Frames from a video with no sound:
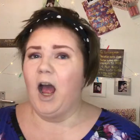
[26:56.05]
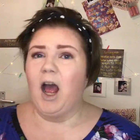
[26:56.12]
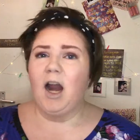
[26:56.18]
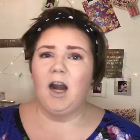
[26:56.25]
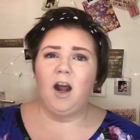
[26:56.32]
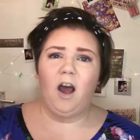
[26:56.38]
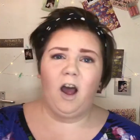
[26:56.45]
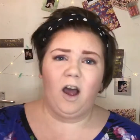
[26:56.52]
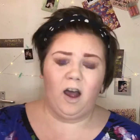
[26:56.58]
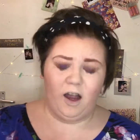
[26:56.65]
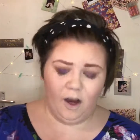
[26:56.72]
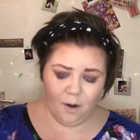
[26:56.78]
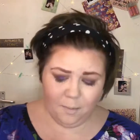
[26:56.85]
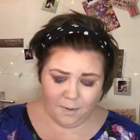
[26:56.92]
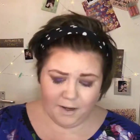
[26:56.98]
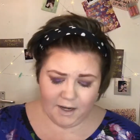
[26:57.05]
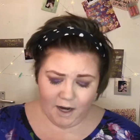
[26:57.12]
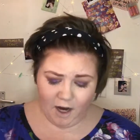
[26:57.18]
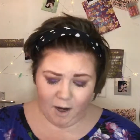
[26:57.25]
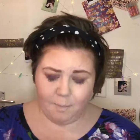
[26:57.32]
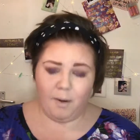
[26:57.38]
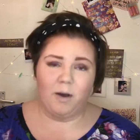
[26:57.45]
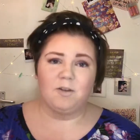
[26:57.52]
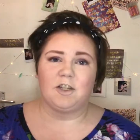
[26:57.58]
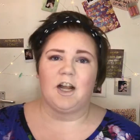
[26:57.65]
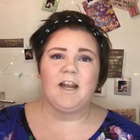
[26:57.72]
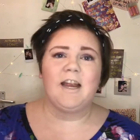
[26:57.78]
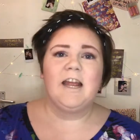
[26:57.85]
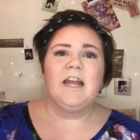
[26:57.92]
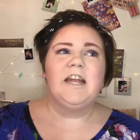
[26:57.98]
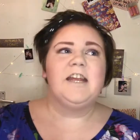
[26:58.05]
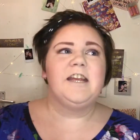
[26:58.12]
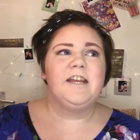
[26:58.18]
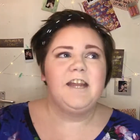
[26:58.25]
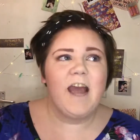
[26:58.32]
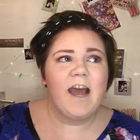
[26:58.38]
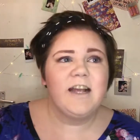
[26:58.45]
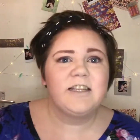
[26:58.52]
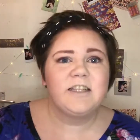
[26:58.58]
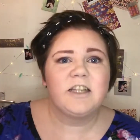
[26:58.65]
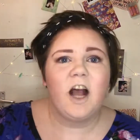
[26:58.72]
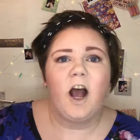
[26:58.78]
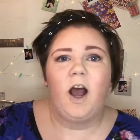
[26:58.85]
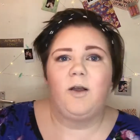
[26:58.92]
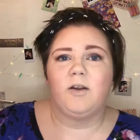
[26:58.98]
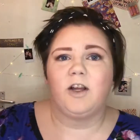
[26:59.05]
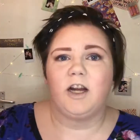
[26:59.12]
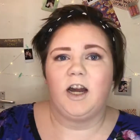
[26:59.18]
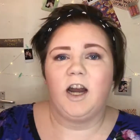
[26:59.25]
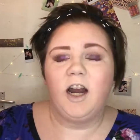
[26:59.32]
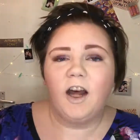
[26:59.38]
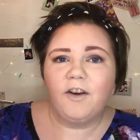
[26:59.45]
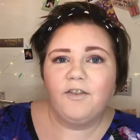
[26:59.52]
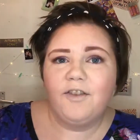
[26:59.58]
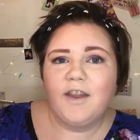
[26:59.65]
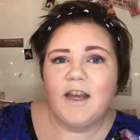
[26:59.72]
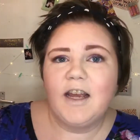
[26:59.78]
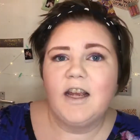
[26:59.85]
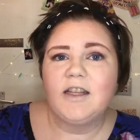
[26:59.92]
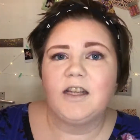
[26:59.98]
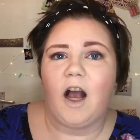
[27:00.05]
And I opened it up. I was like, yes, I'm going to love this.